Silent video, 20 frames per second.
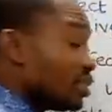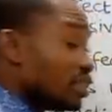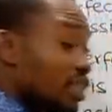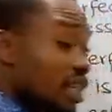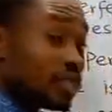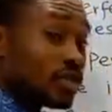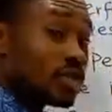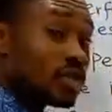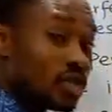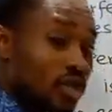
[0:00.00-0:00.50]

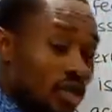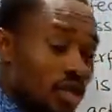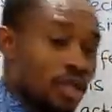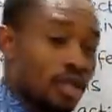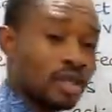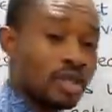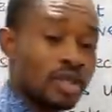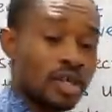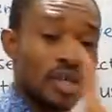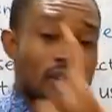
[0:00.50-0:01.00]
The
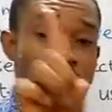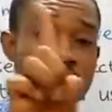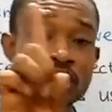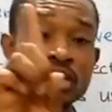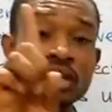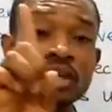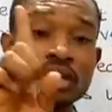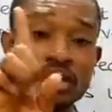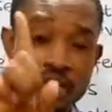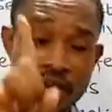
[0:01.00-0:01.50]
student
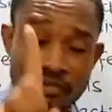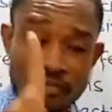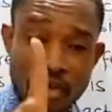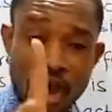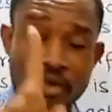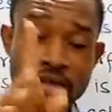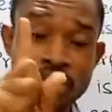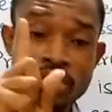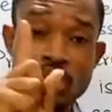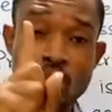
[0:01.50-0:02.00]
is
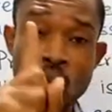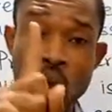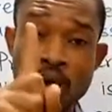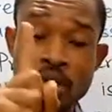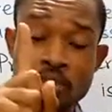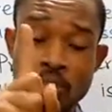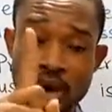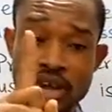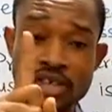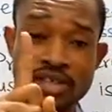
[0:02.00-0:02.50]
referring to
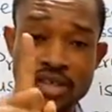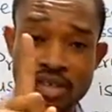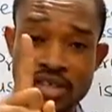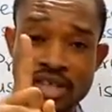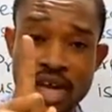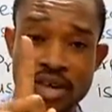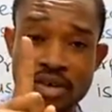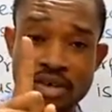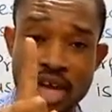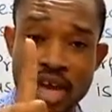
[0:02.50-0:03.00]
one person. Is
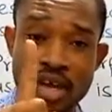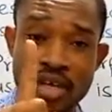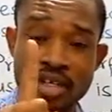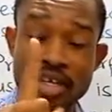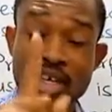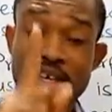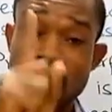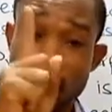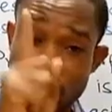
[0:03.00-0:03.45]
that okay?